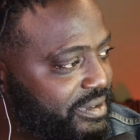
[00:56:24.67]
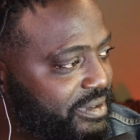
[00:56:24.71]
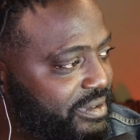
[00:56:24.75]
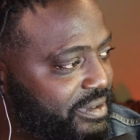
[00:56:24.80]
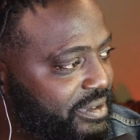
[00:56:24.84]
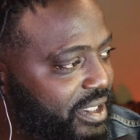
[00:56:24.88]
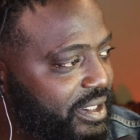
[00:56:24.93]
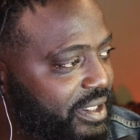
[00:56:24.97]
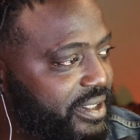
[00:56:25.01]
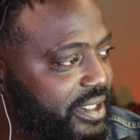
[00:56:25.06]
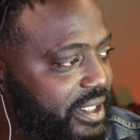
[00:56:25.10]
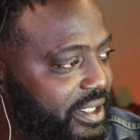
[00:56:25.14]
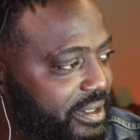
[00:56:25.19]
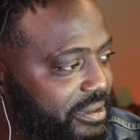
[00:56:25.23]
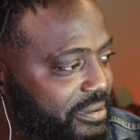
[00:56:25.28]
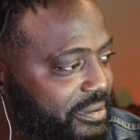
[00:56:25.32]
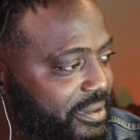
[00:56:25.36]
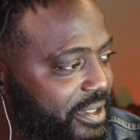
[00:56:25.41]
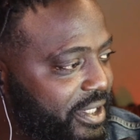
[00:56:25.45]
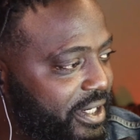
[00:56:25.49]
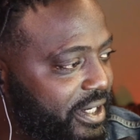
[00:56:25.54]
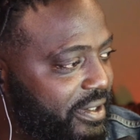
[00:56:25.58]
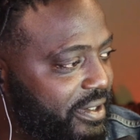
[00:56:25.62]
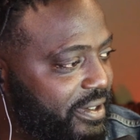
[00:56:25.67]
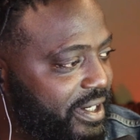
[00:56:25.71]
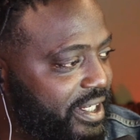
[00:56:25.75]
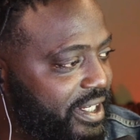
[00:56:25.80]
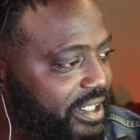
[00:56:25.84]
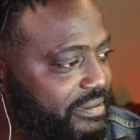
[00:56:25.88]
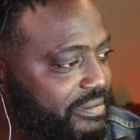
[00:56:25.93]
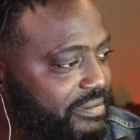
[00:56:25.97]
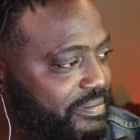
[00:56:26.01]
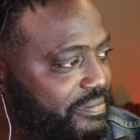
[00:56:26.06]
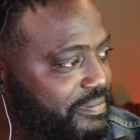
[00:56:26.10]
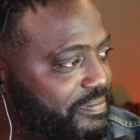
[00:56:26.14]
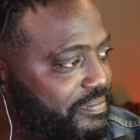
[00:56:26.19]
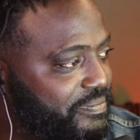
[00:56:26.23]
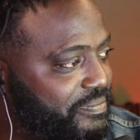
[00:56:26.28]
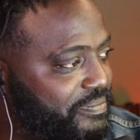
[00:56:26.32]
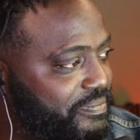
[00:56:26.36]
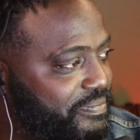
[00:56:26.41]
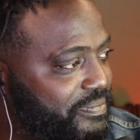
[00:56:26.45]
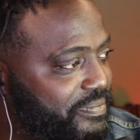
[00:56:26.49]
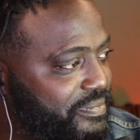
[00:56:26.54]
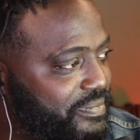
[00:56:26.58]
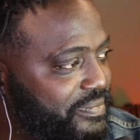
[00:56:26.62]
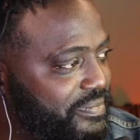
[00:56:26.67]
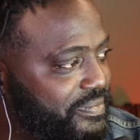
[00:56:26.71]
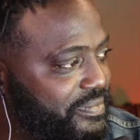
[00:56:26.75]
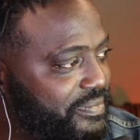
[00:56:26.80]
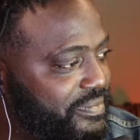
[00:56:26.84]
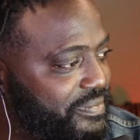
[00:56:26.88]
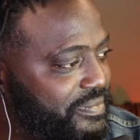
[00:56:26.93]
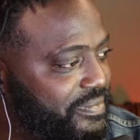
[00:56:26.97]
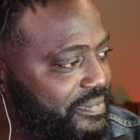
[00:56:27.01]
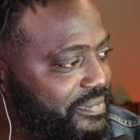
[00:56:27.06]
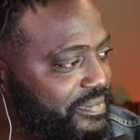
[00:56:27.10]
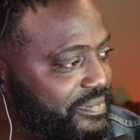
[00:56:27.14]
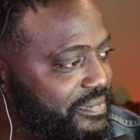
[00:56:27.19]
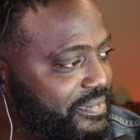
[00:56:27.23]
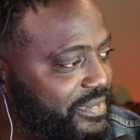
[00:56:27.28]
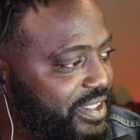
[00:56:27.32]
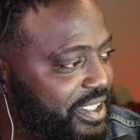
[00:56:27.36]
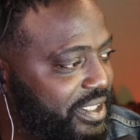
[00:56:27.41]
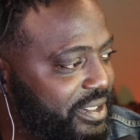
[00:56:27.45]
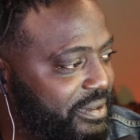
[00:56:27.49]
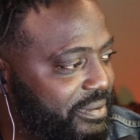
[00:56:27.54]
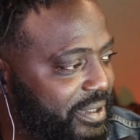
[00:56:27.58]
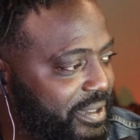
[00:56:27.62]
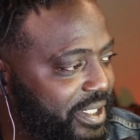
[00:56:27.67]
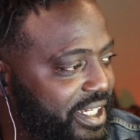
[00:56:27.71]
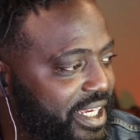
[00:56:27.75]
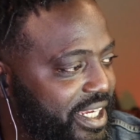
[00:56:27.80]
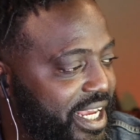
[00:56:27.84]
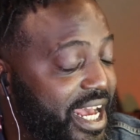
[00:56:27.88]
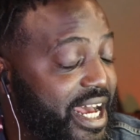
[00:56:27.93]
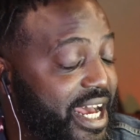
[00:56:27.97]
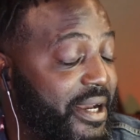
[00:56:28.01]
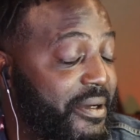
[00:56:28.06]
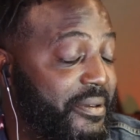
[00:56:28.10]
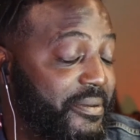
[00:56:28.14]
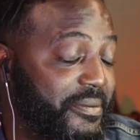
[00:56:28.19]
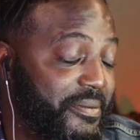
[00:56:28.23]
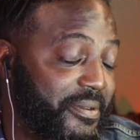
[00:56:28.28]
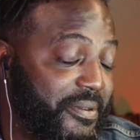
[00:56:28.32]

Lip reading: Okay. All right. Anyway, it